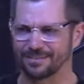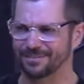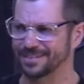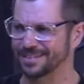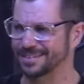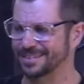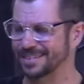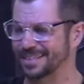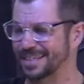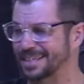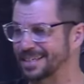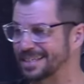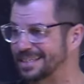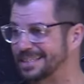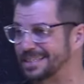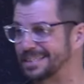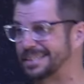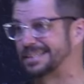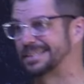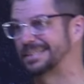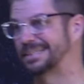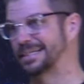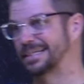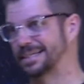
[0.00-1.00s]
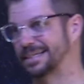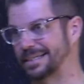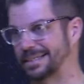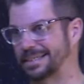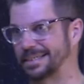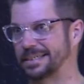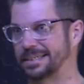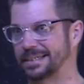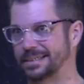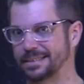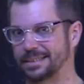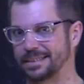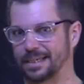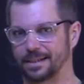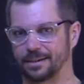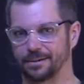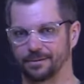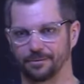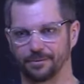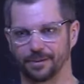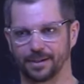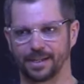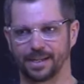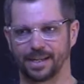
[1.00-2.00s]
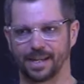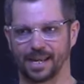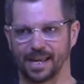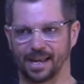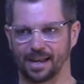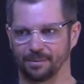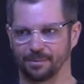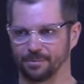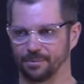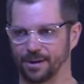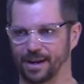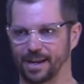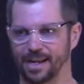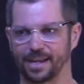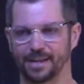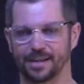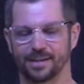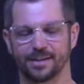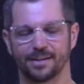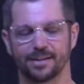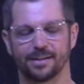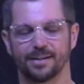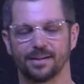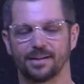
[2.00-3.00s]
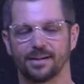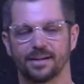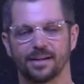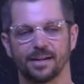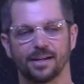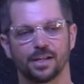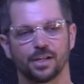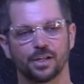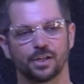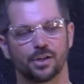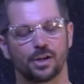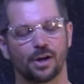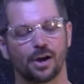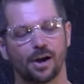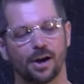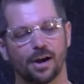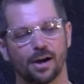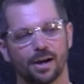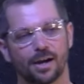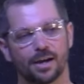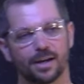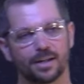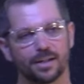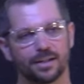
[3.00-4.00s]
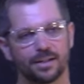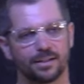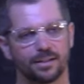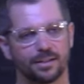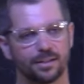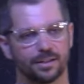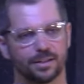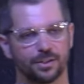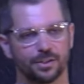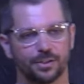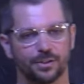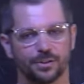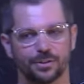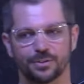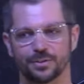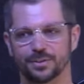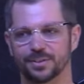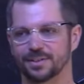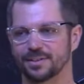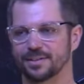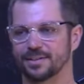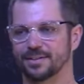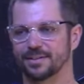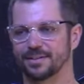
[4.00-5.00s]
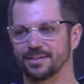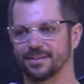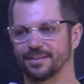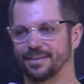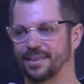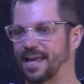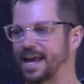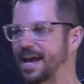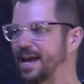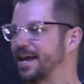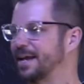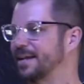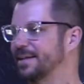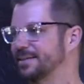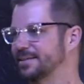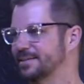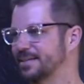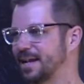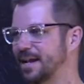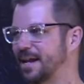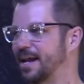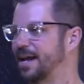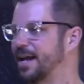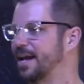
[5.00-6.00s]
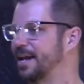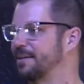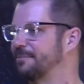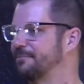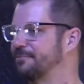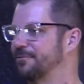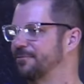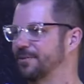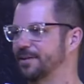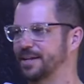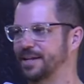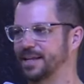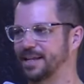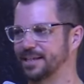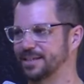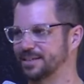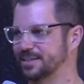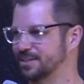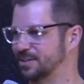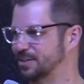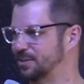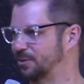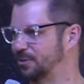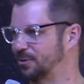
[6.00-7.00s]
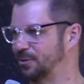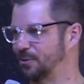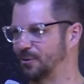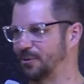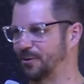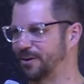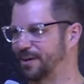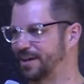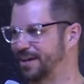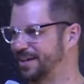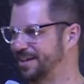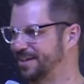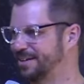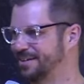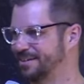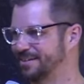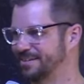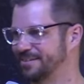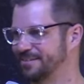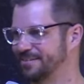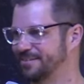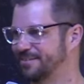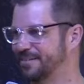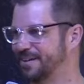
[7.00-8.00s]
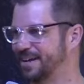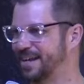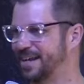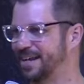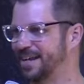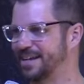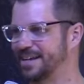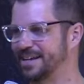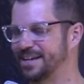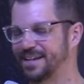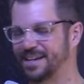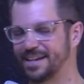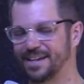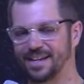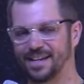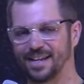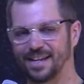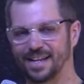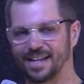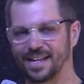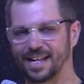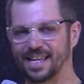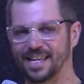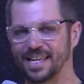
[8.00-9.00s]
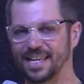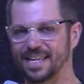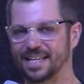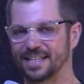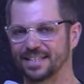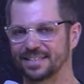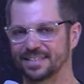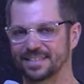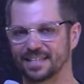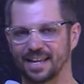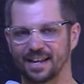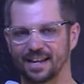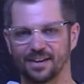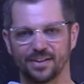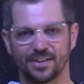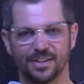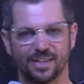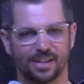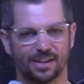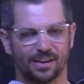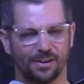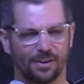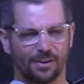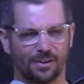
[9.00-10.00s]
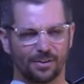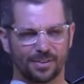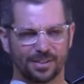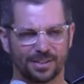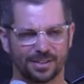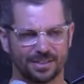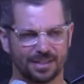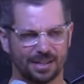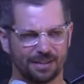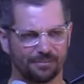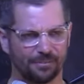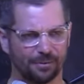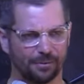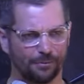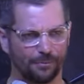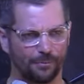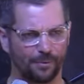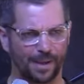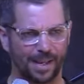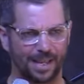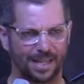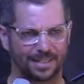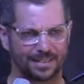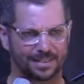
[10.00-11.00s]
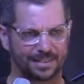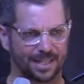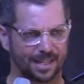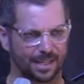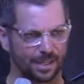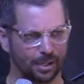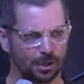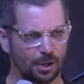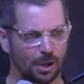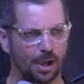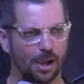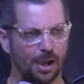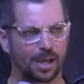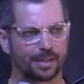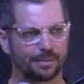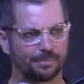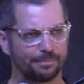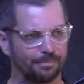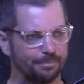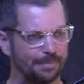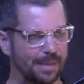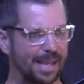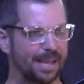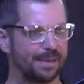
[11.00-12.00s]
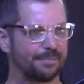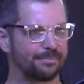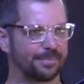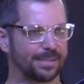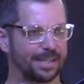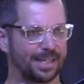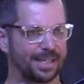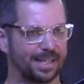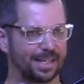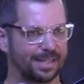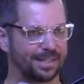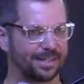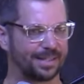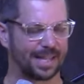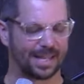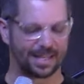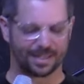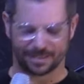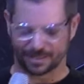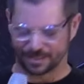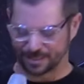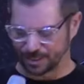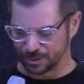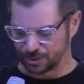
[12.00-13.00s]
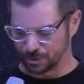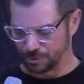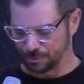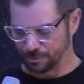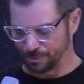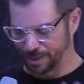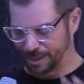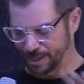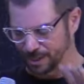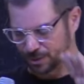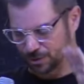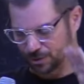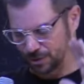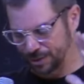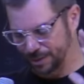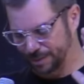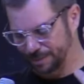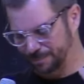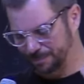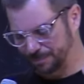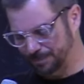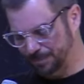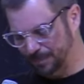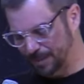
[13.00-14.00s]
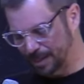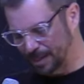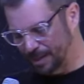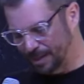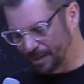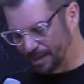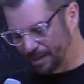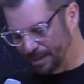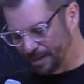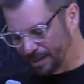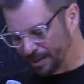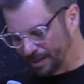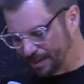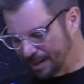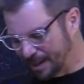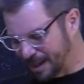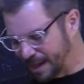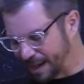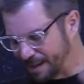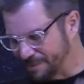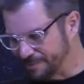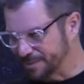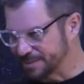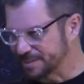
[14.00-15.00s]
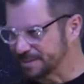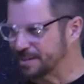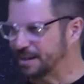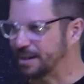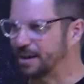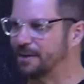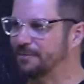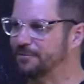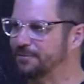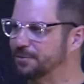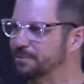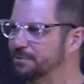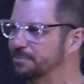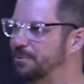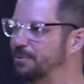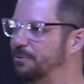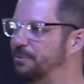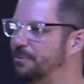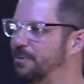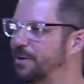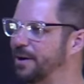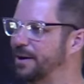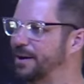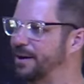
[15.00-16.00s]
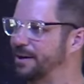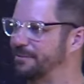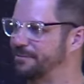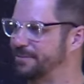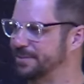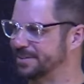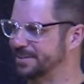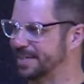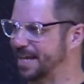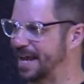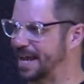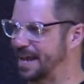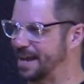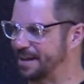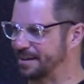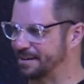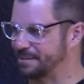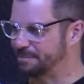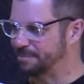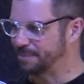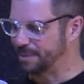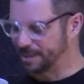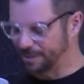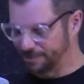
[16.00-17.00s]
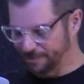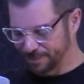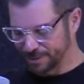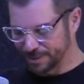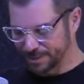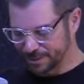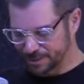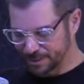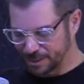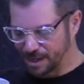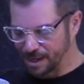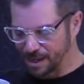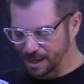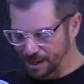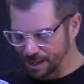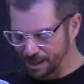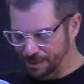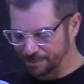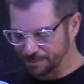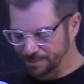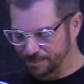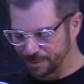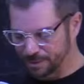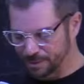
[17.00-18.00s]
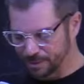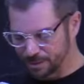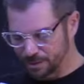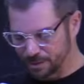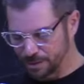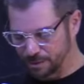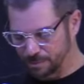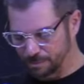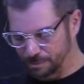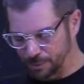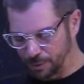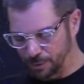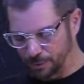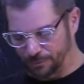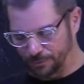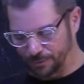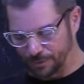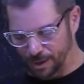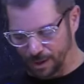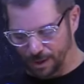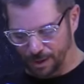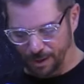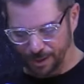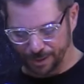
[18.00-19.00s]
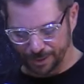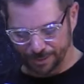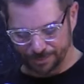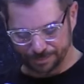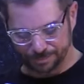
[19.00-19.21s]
And I was like, I got kicked out of rehab, right? God used that time for his glory, right? And I can't tell you all the different ways that God met me in that situation. I was comfortable where I was at, but it was time to move on.